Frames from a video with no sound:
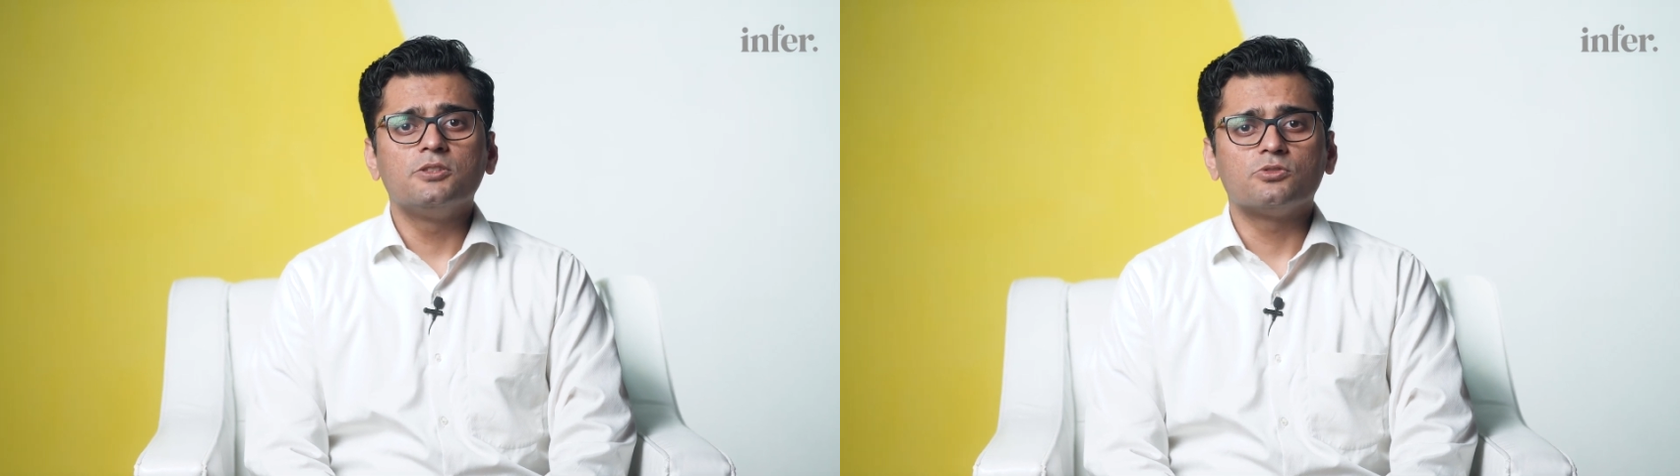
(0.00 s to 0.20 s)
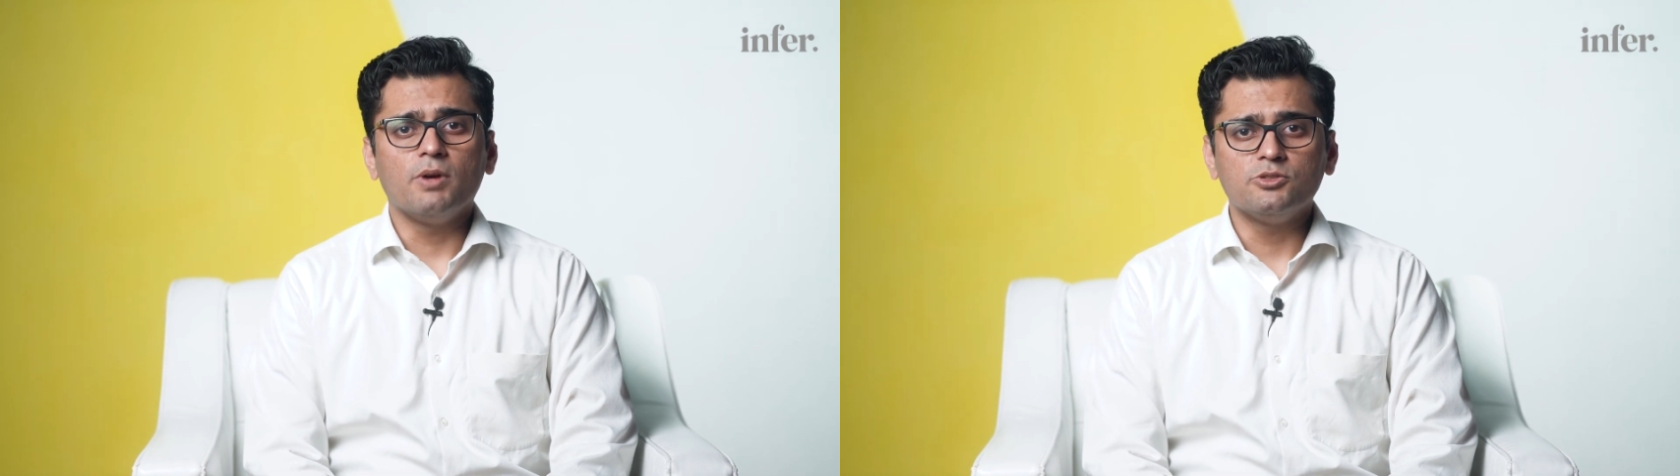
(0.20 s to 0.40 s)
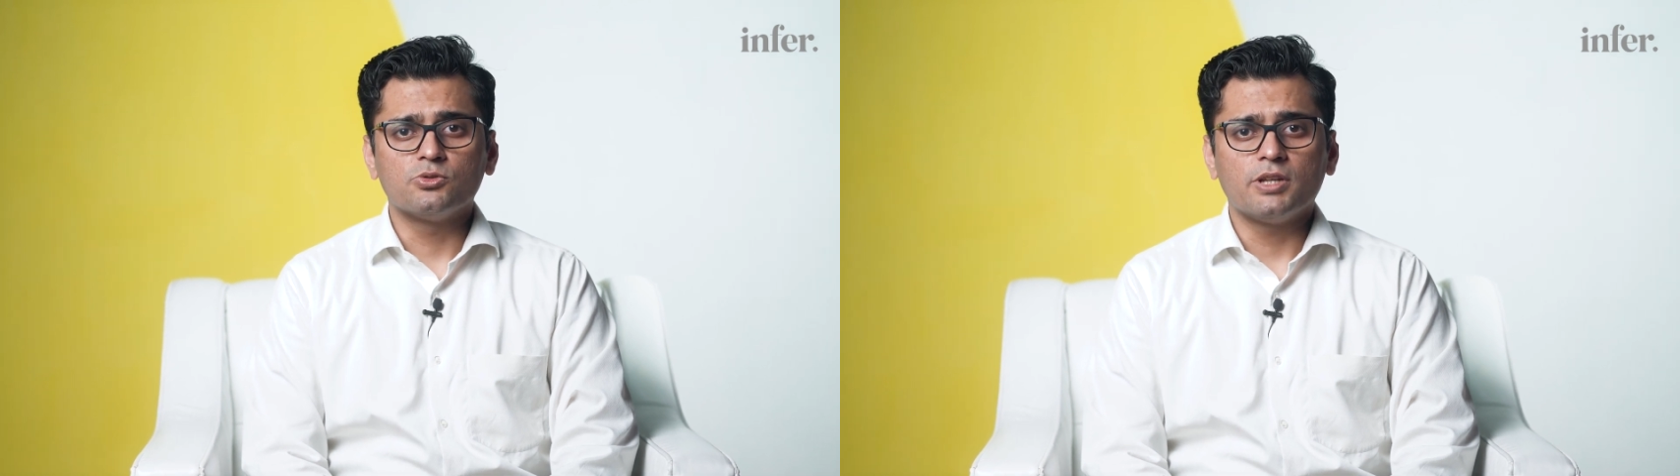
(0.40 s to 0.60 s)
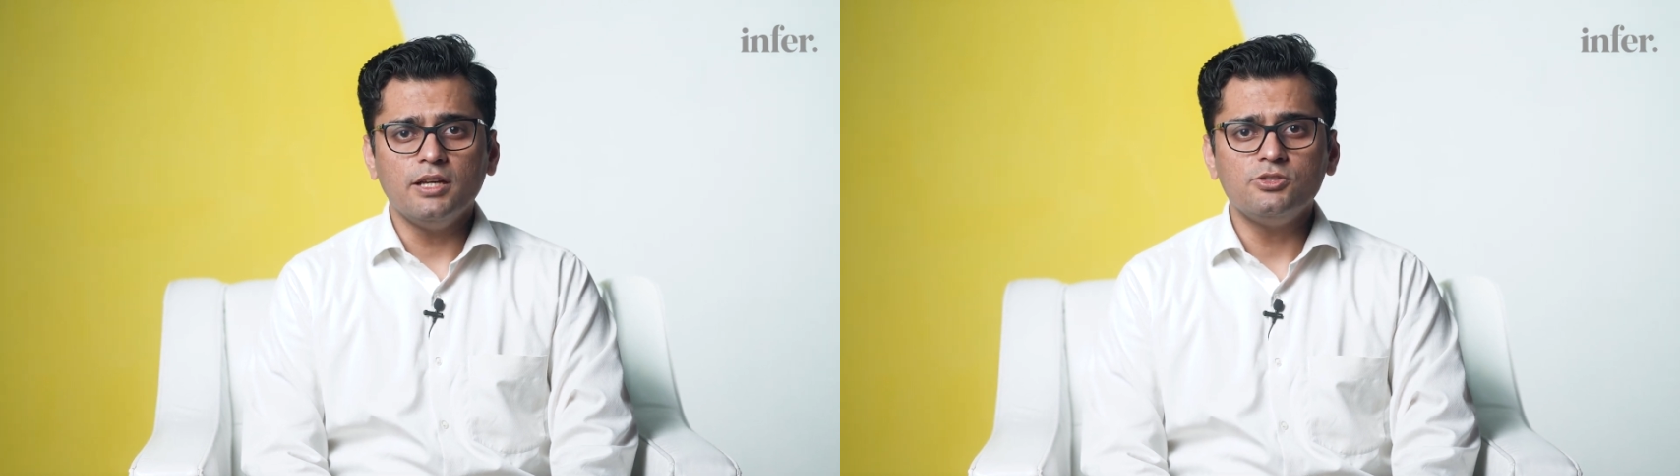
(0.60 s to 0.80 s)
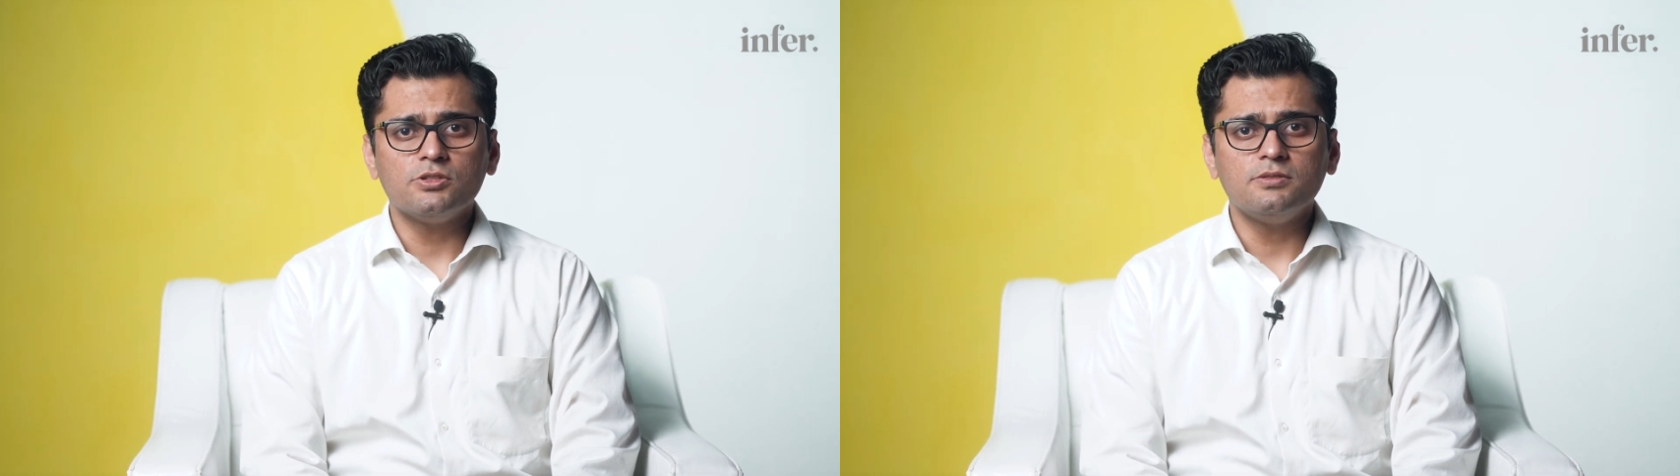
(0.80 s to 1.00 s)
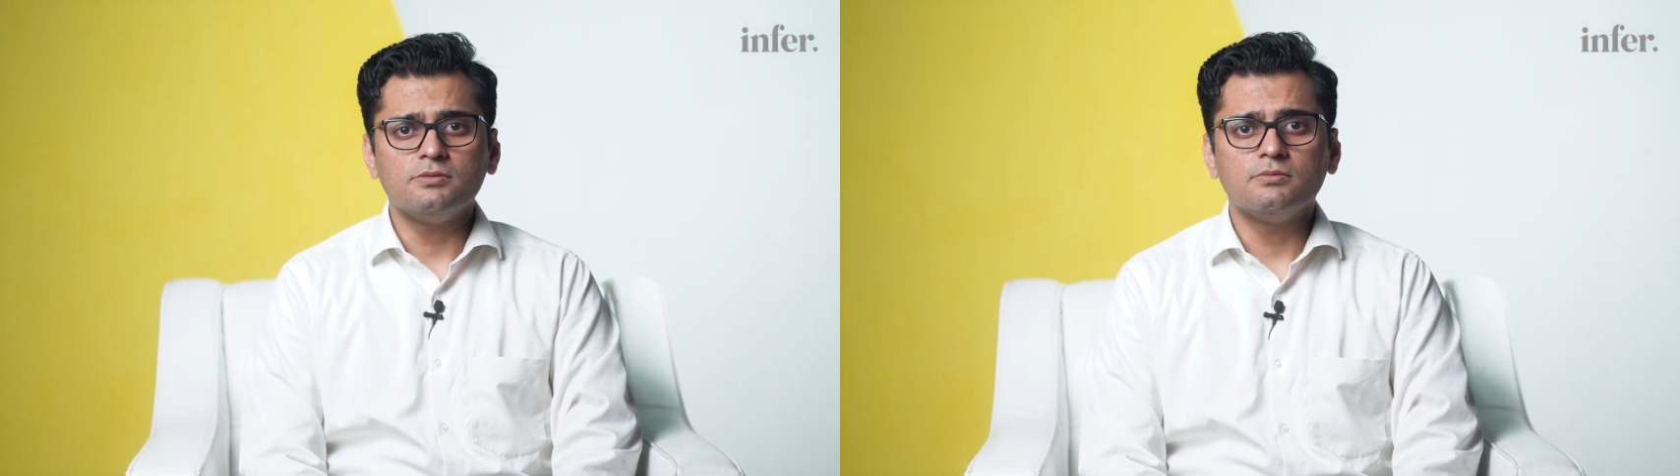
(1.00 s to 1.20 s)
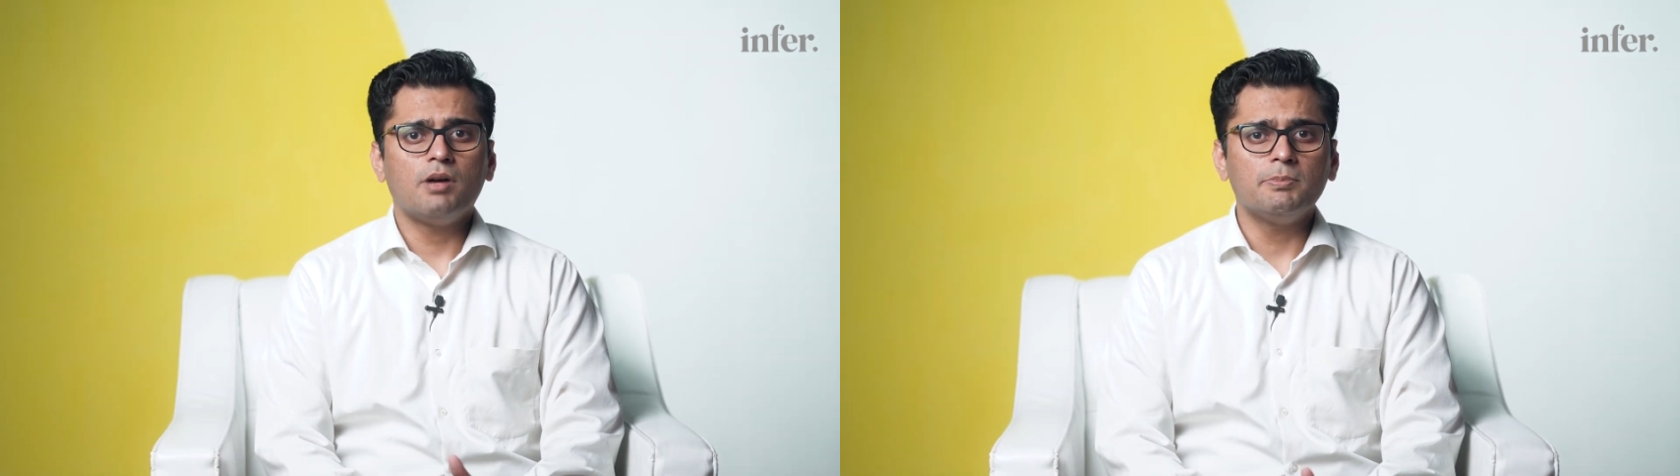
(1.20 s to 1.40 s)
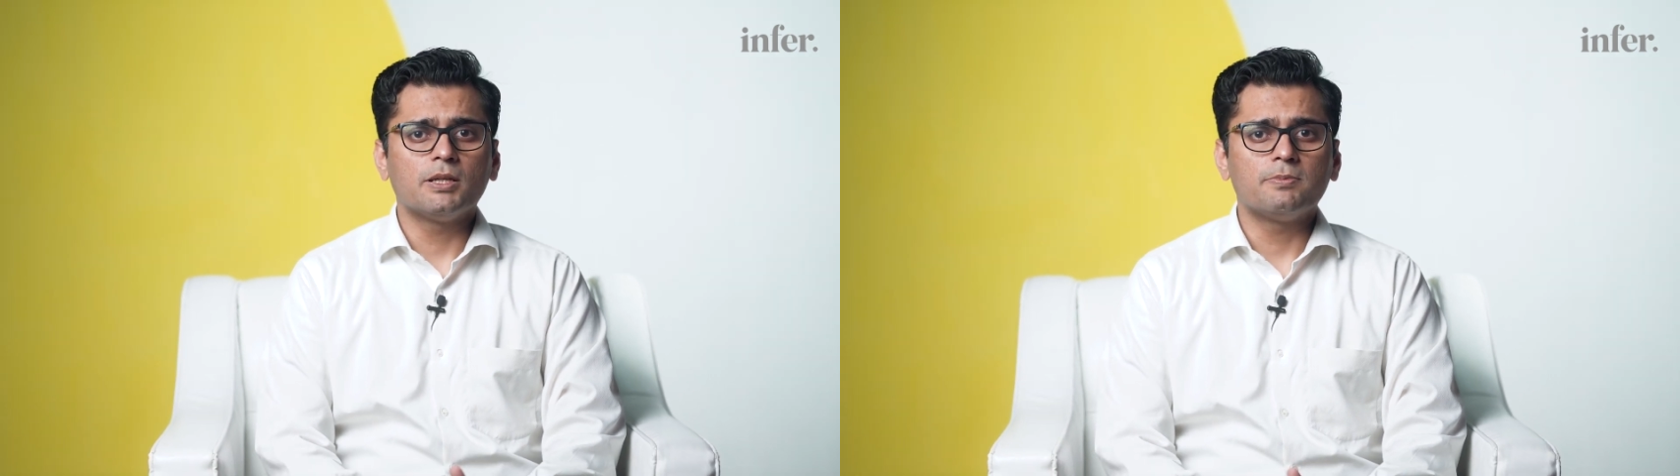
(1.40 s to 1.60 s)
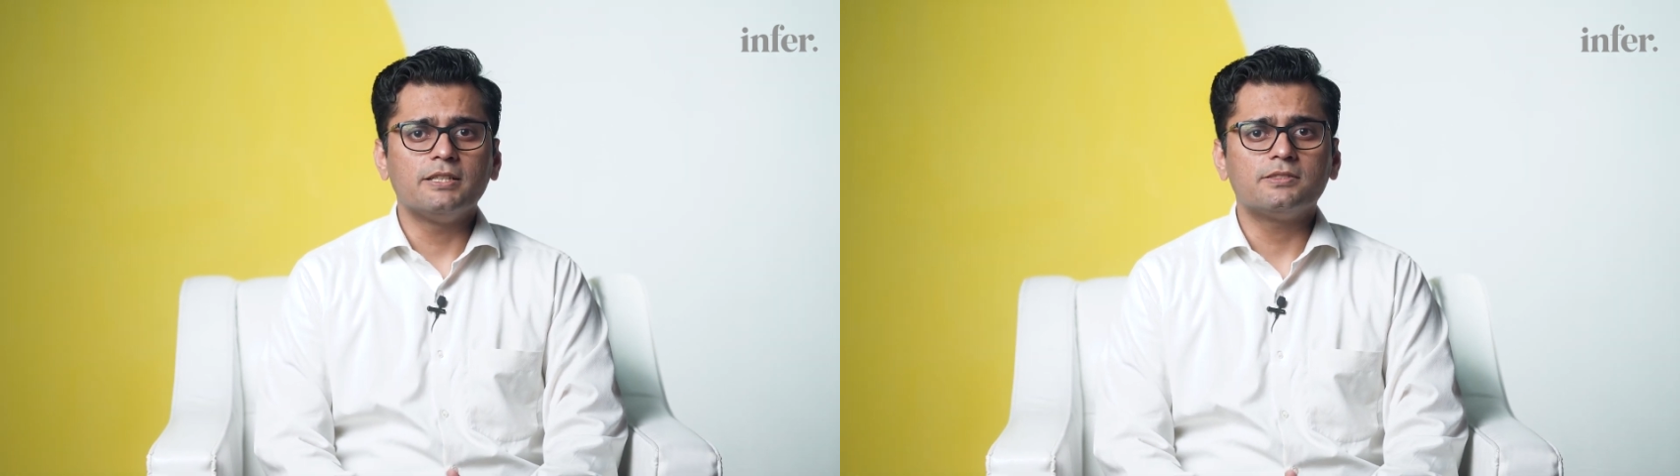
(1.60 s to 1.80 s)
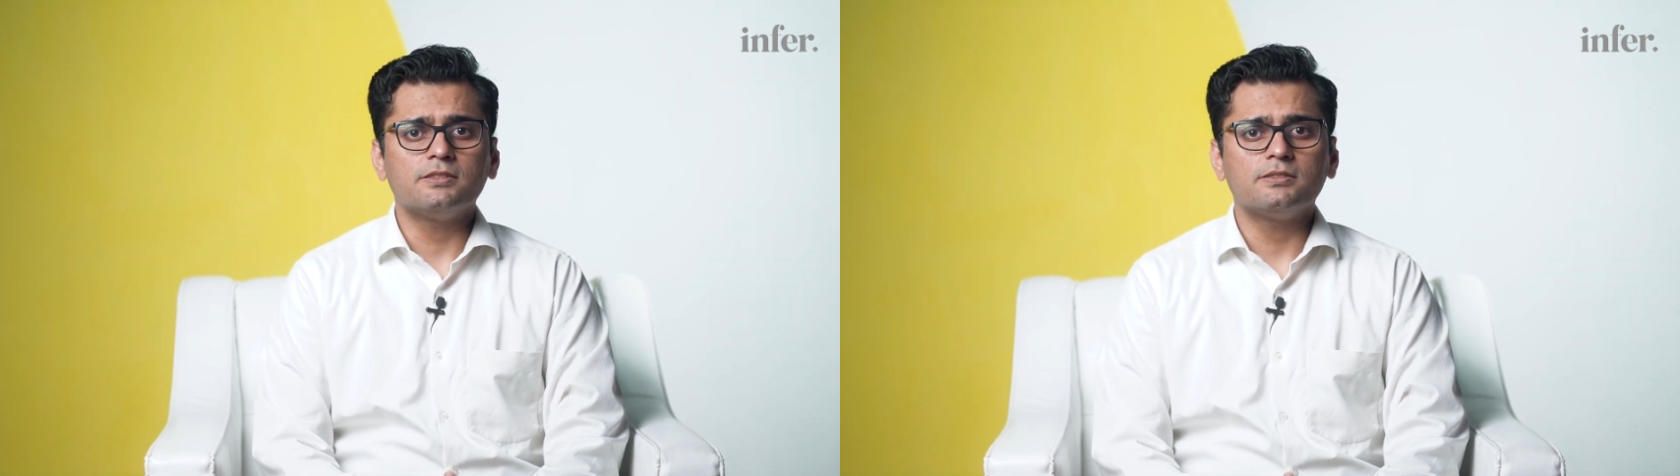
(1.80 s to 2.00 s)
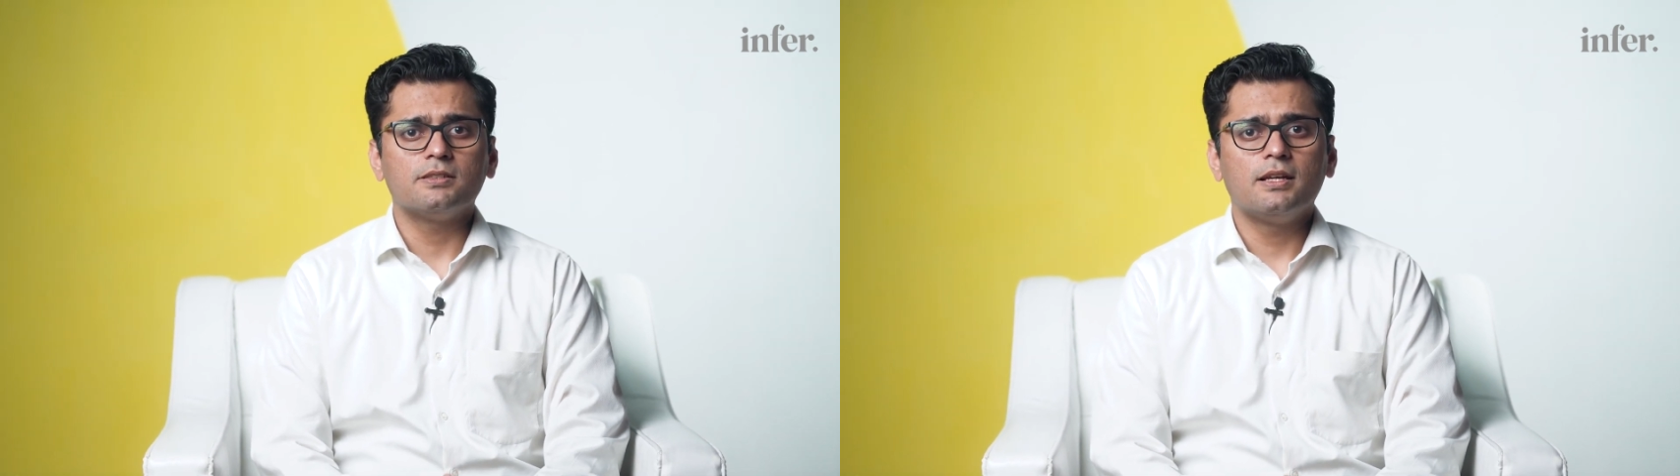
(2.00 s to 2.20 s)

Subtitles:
to education, public places,